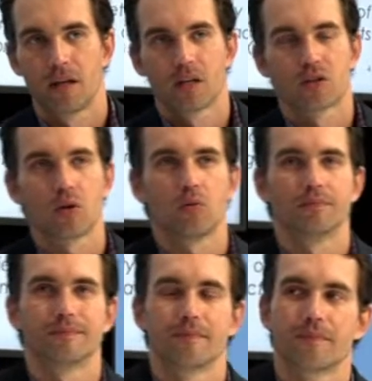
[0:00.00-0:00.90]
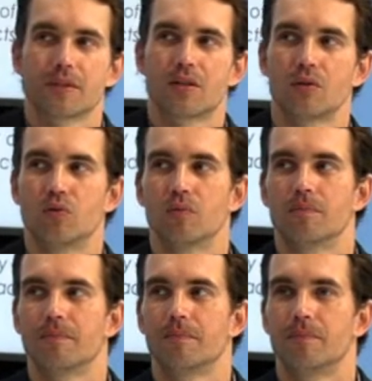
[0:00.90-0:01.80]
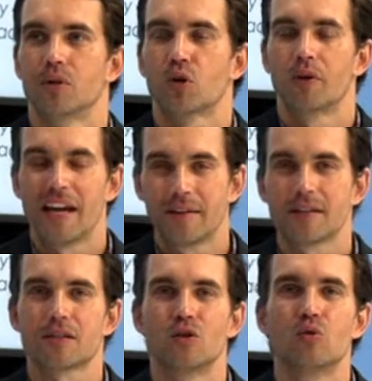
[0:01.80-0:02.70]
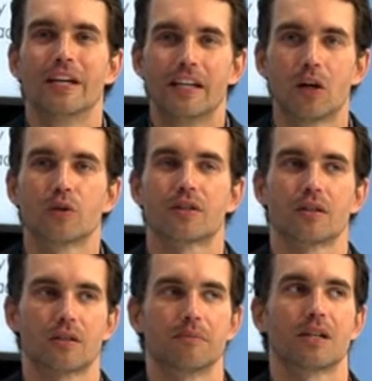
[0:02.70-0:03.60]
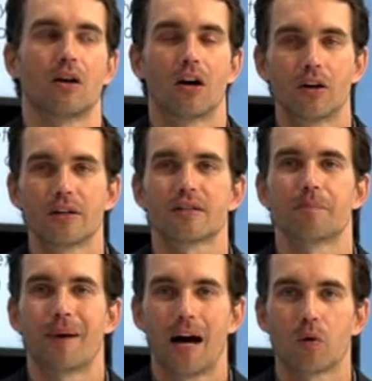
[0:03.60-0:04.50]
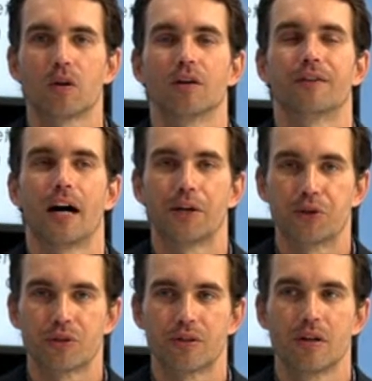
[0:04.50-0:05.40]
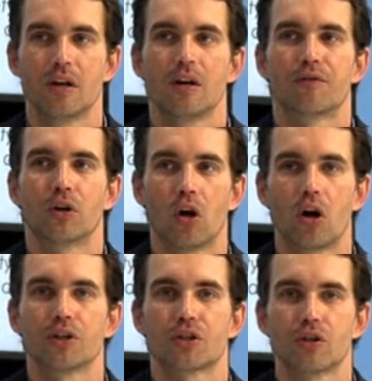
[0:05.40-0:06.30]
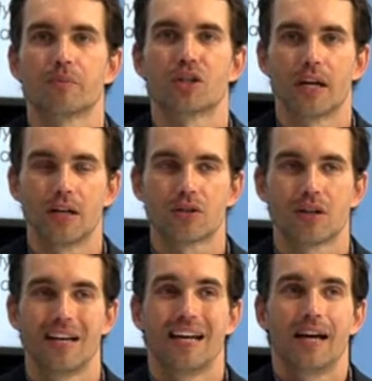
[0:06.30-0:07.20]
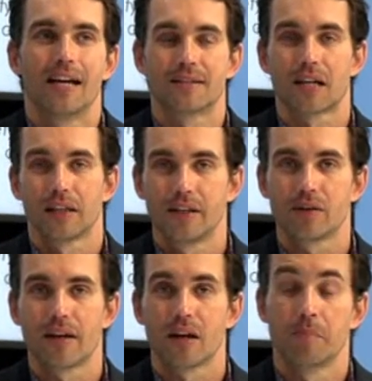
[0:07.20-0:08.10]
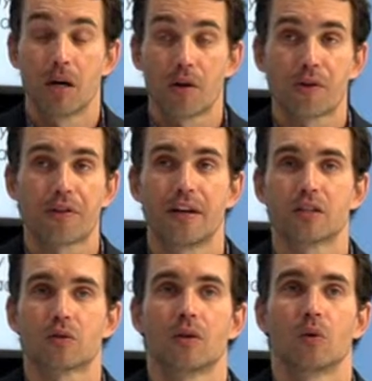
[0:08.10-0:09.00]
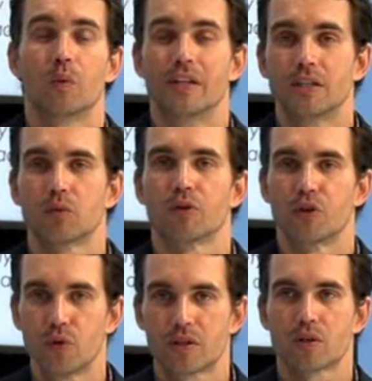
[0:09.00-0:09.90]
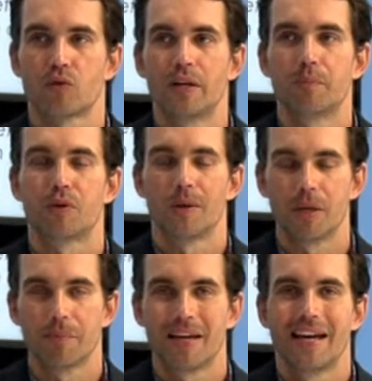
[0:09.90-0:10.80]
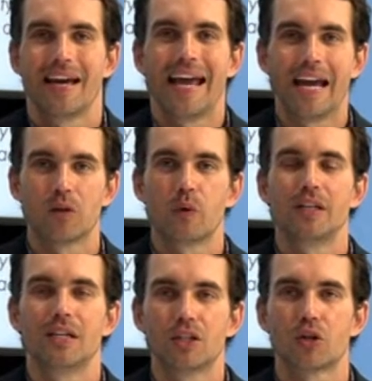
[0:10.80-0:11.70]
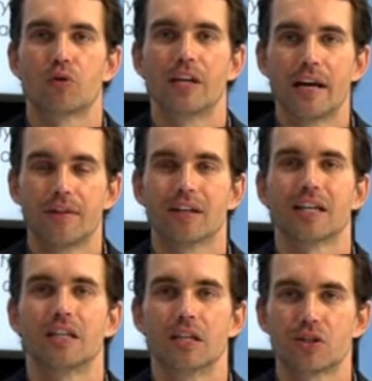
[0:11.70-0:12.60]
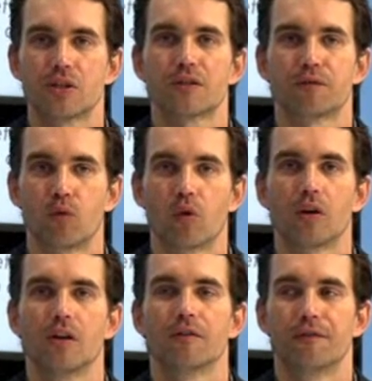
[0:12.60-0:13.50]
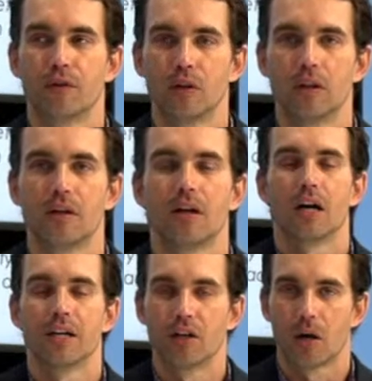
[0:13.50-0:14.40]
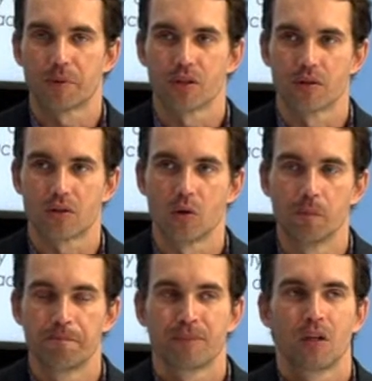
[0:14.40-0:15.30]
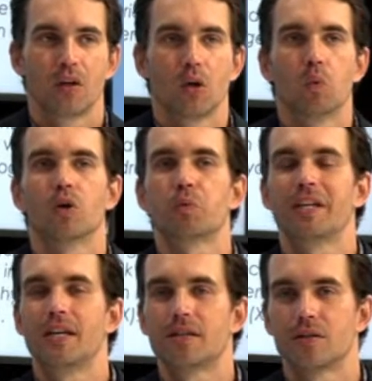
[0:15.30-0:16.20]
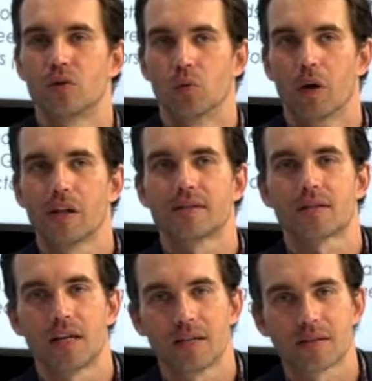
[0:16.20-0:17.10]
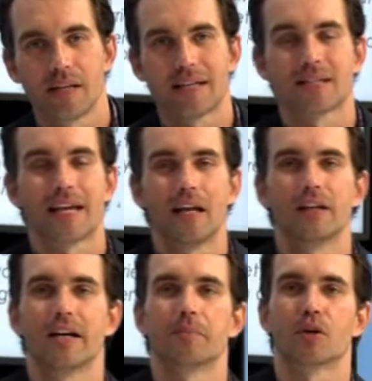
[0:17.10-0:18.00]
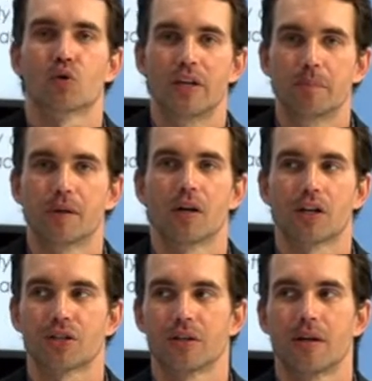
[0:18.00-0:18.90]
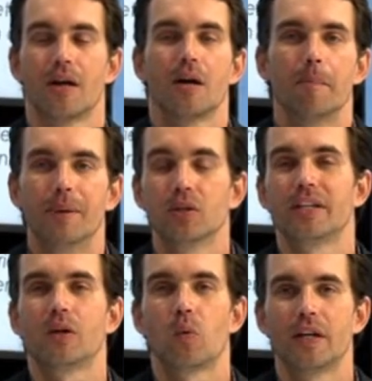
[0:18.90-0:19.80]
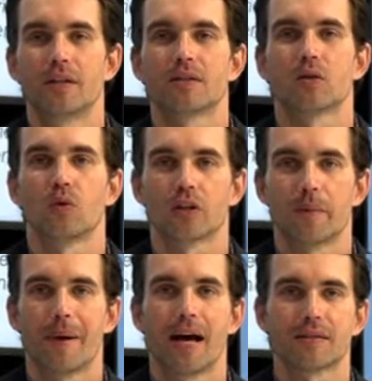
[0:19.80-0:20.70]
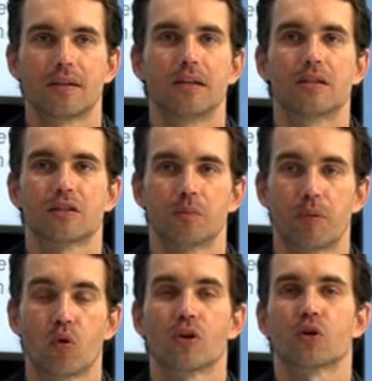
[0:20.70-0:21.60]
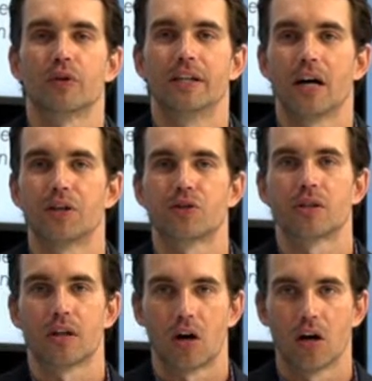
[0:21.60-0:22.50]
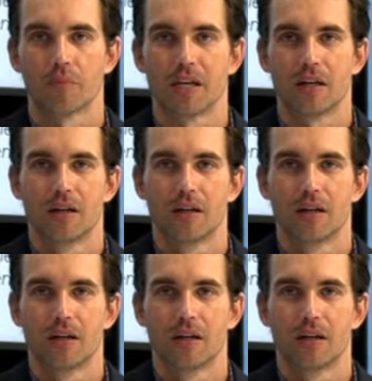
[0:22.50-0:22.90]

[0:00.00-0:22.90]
So to create this new ecosystem, to harness the power of hydrogen for long-term change, it's clear that, among other things, we need to reduce the green premium and we need to create the conditions for full adoption. So What do we need to do? Well, it's things like scaling up green production, building wind and solar capacity to support a green hydrogen economy,